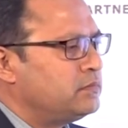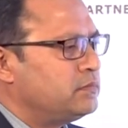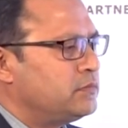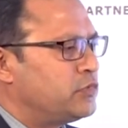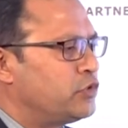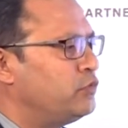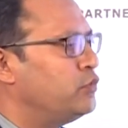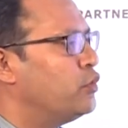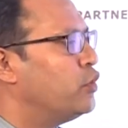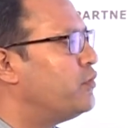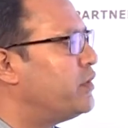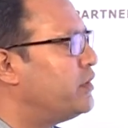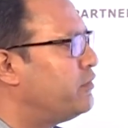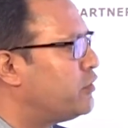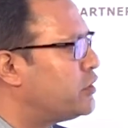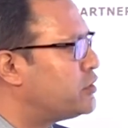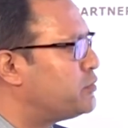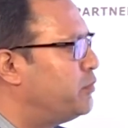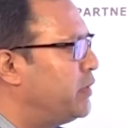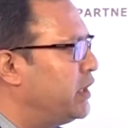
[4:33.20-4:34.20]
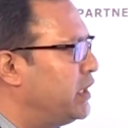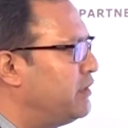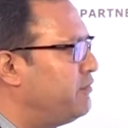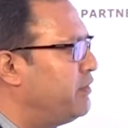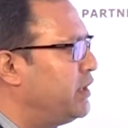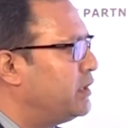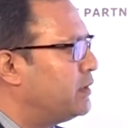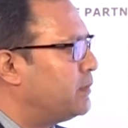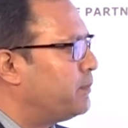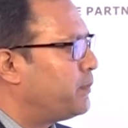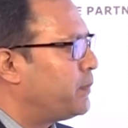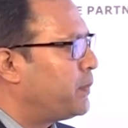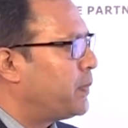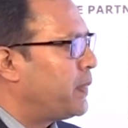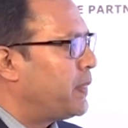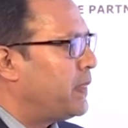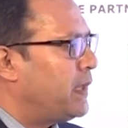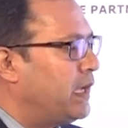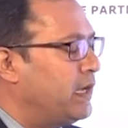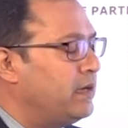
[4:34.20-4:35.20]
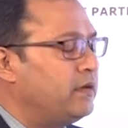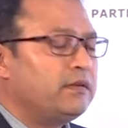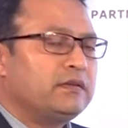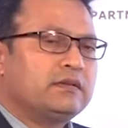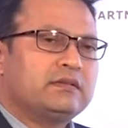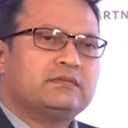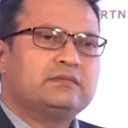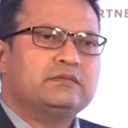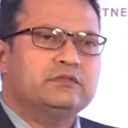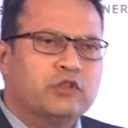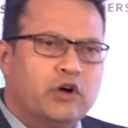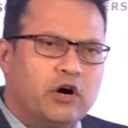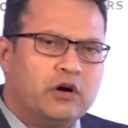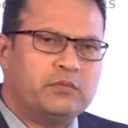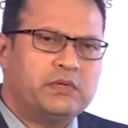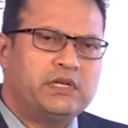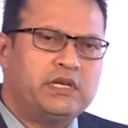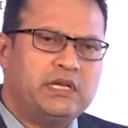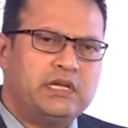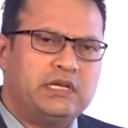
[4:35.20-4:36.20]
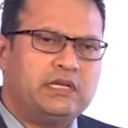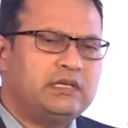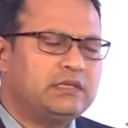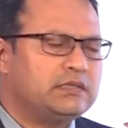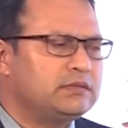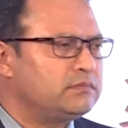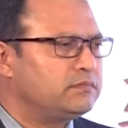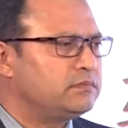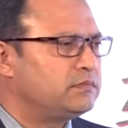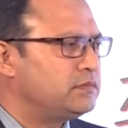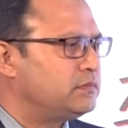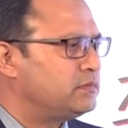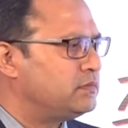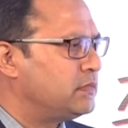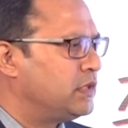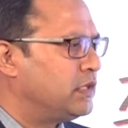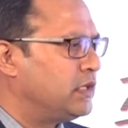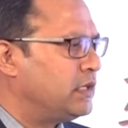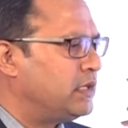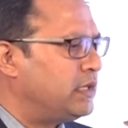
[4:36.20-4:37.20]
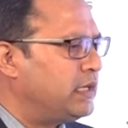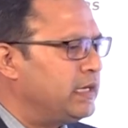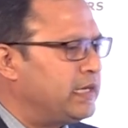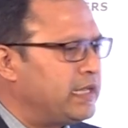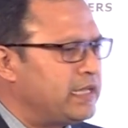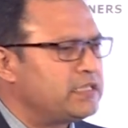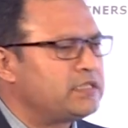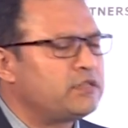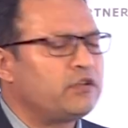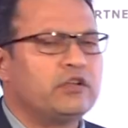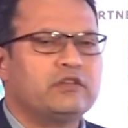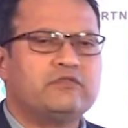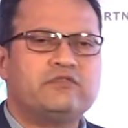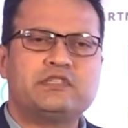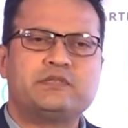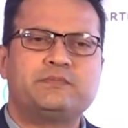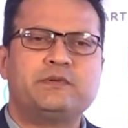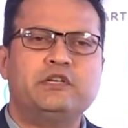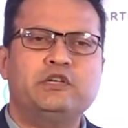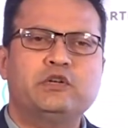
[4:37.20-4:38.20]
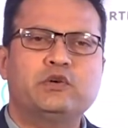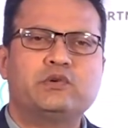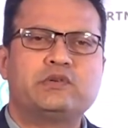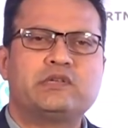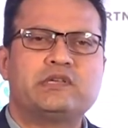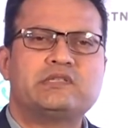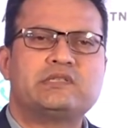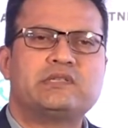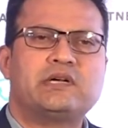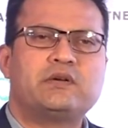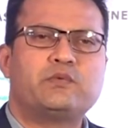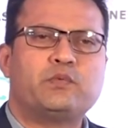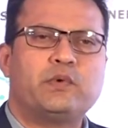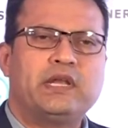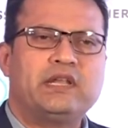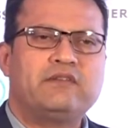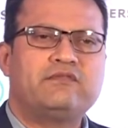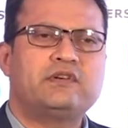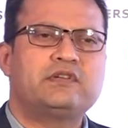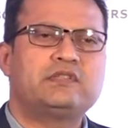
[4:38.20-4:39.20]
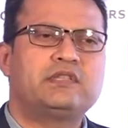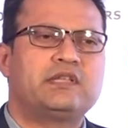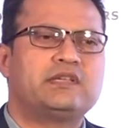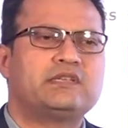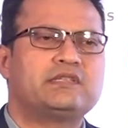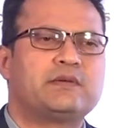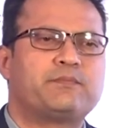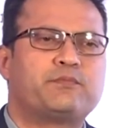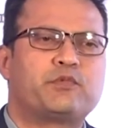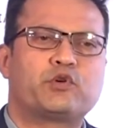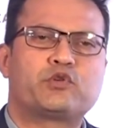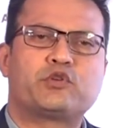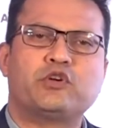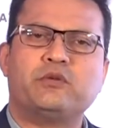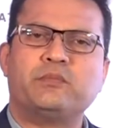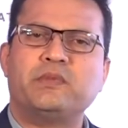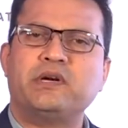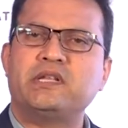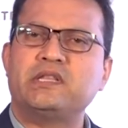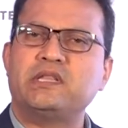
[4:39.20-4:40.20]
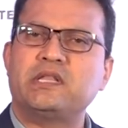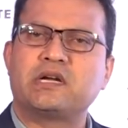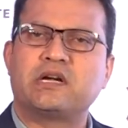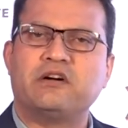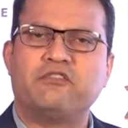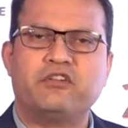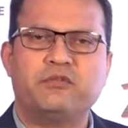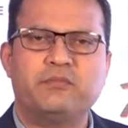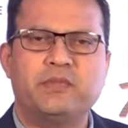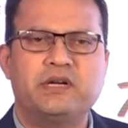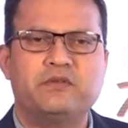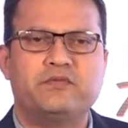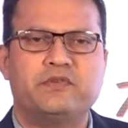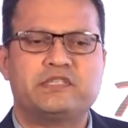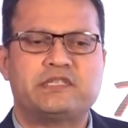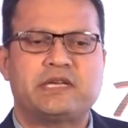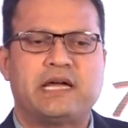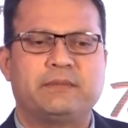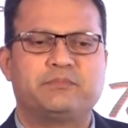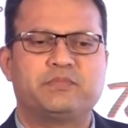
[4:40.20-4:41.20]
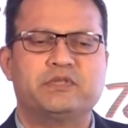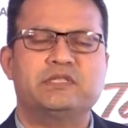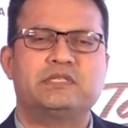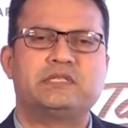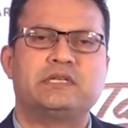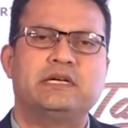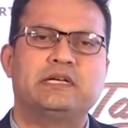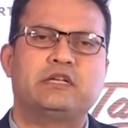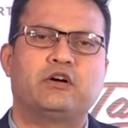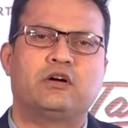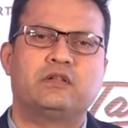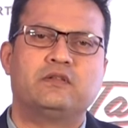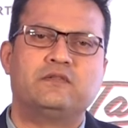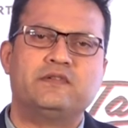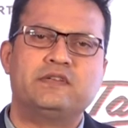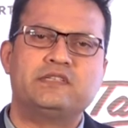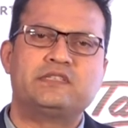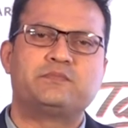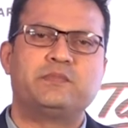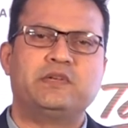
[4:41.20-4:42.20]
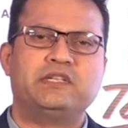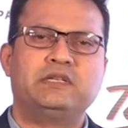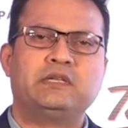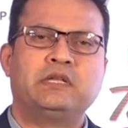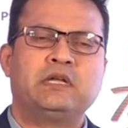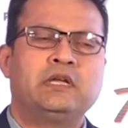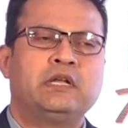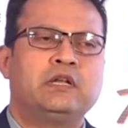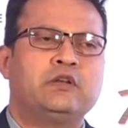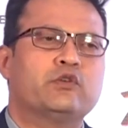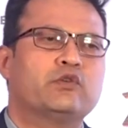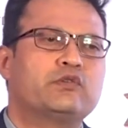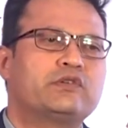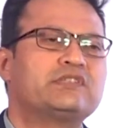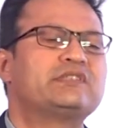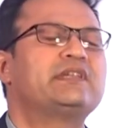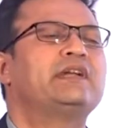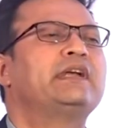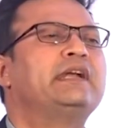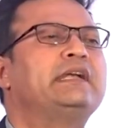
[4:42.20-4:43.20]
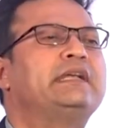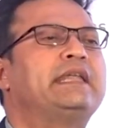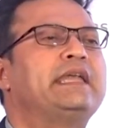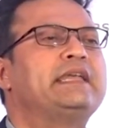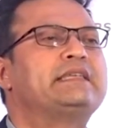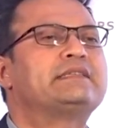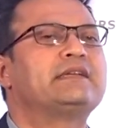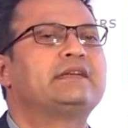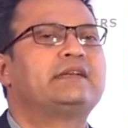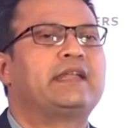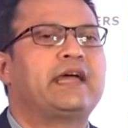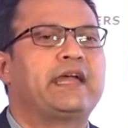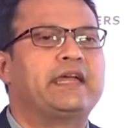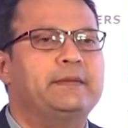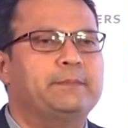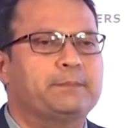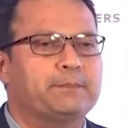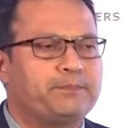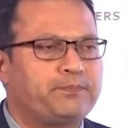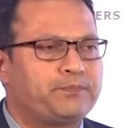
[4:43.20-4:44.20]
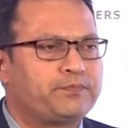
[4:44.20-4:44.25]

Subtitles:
So no one was believing. And normally, it has always been noticed that whenever there is a procurement in the government which happens, it always been noticed that it takes a time.